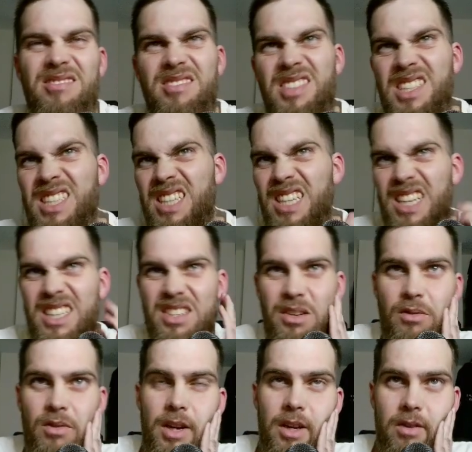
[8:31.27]
it's not
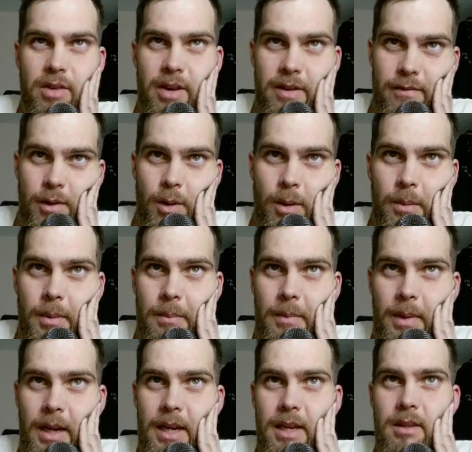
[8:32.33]
really a great follow-up. I'm
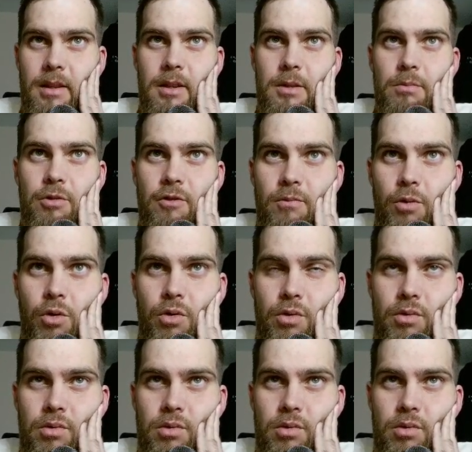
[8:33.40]
liking this move more.